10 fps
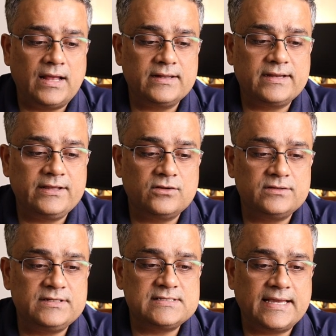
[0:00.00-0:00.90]
I'll click
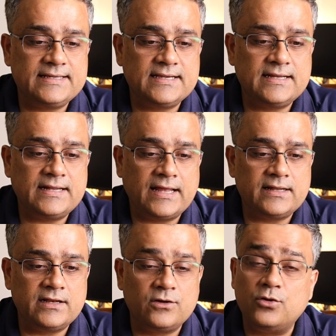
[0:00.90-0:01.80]
on this icon and
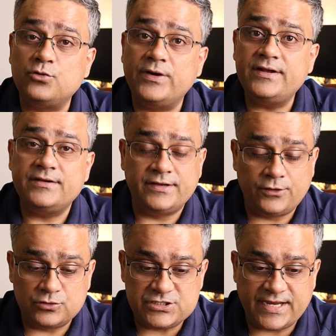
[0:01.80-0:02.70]
I'll go to a
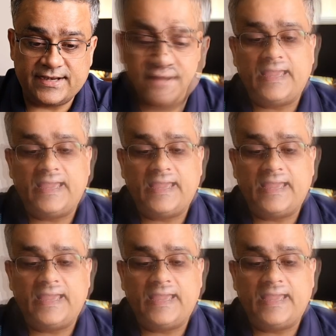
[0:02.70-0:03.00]
new chat,